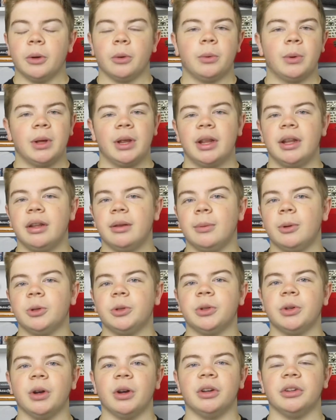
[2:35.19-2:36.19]
Whether they will
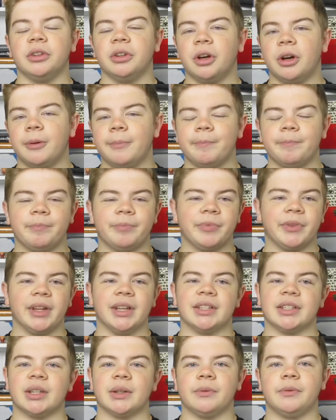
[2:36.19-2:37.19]
do it or not
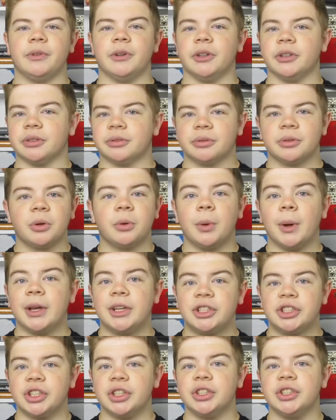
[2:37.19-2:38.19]
is up for
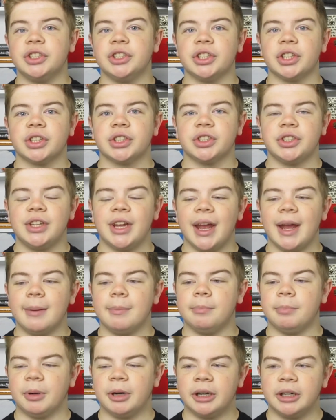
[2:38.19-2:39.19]
question just
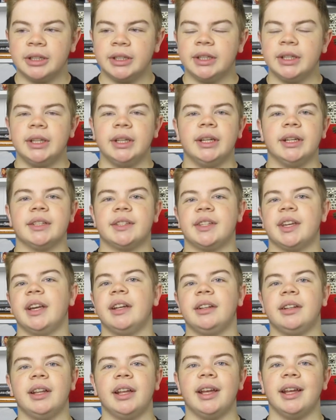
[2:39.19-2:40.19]
yet, but
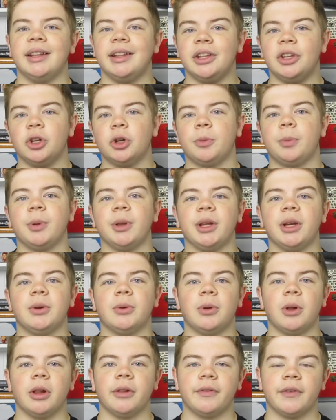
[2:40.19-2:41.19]
certainly in the Europa League
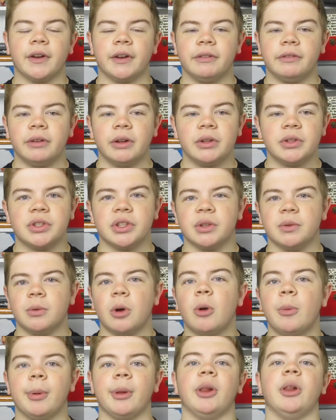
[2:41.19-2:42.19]
qualifying rounds they
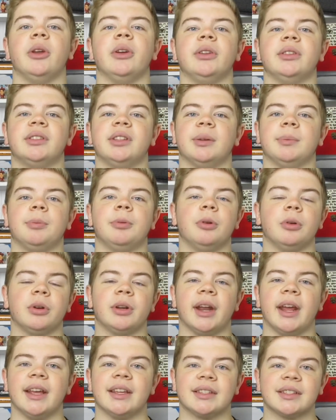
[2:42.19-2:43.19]
will be looking to
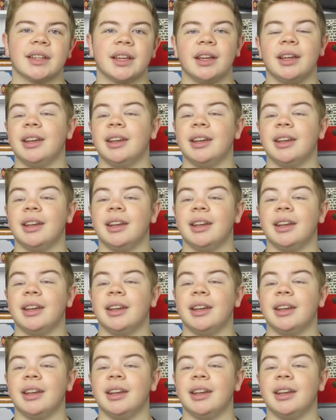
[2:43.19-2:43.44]
progress.